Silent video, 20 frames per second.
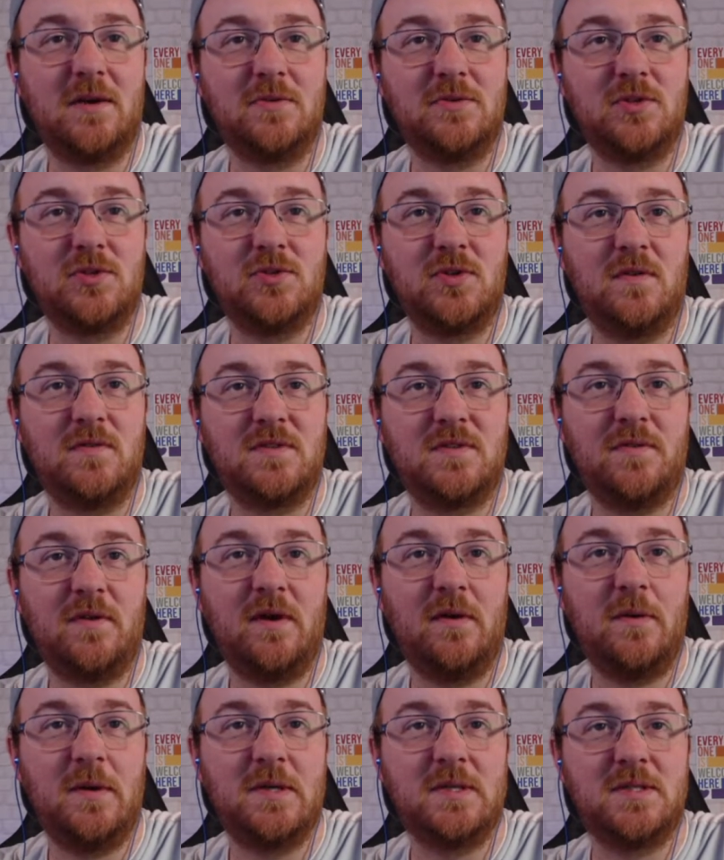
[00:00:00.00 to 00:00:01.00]
she drove as far
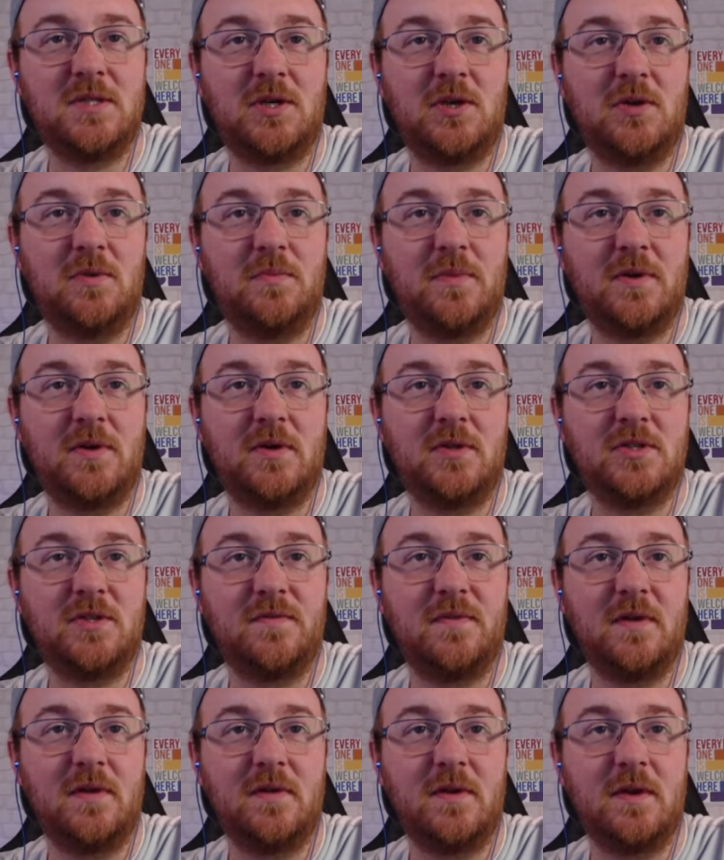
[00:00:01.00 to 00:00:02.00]
away as she could because she
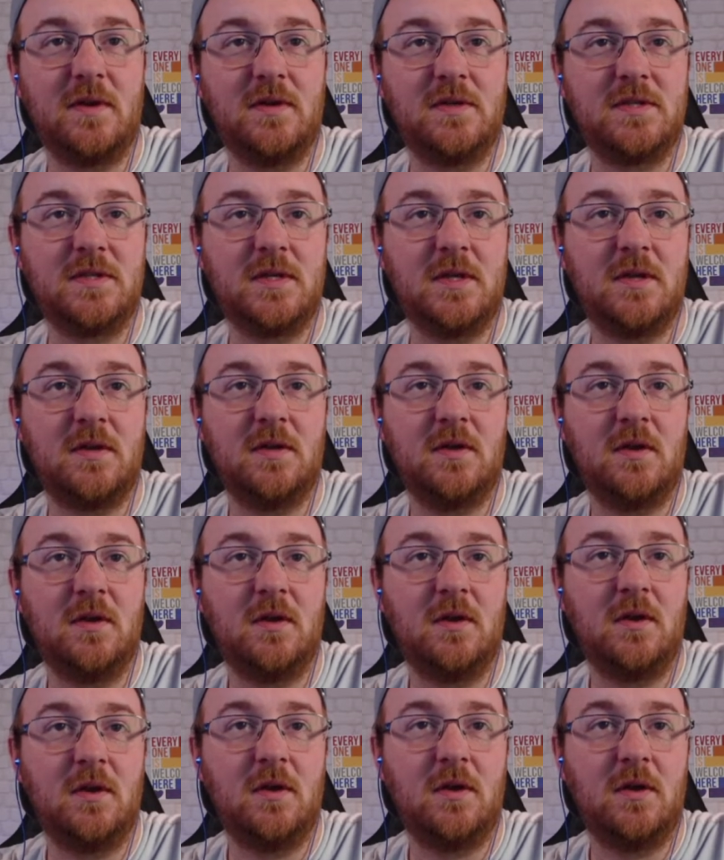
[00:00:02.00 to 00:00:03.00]
felt guilty,
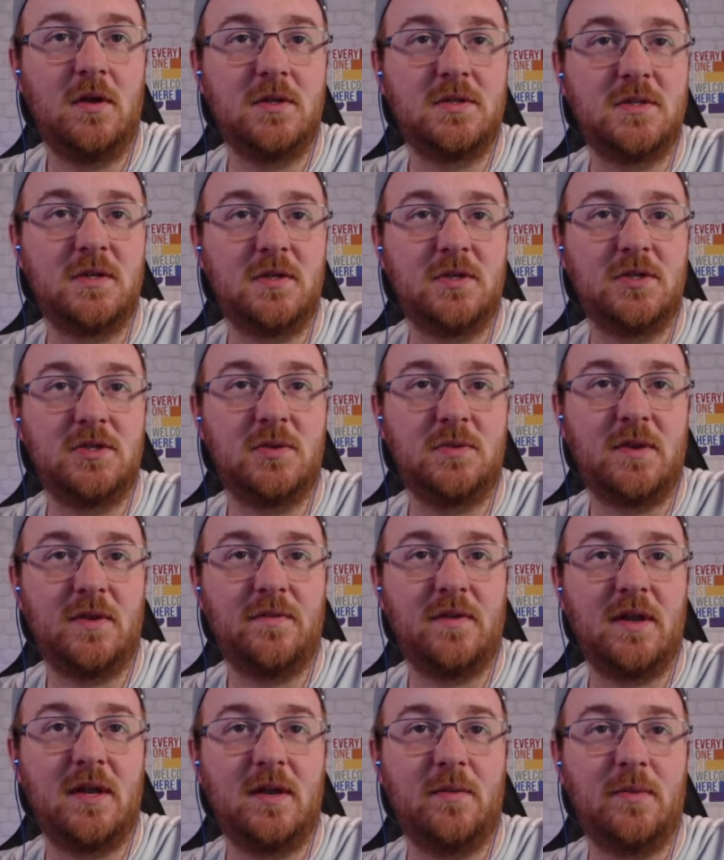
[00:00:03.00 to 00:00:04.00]
or so that she would have an
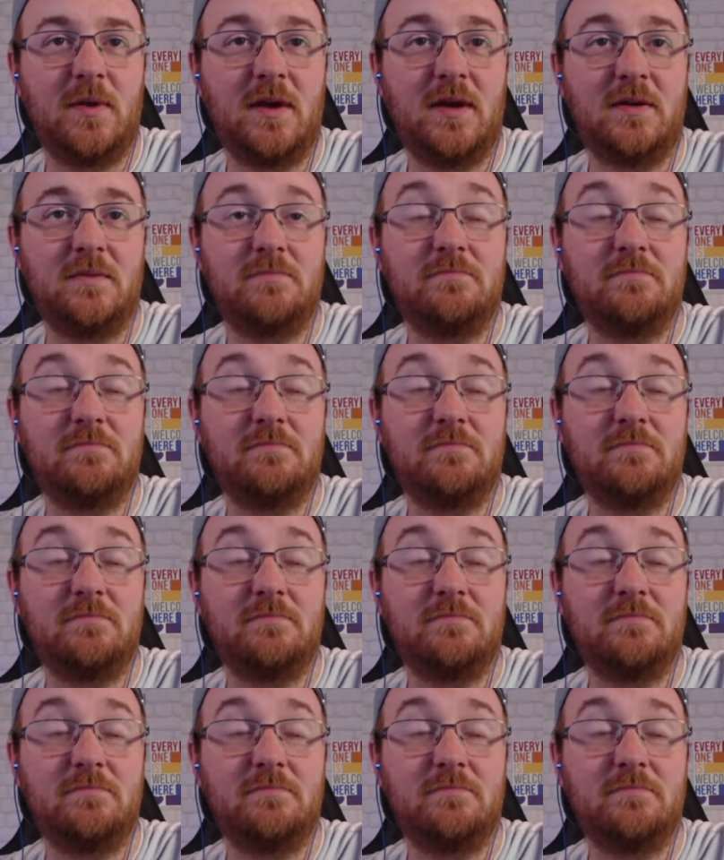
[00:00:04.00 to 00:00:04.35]
alibi.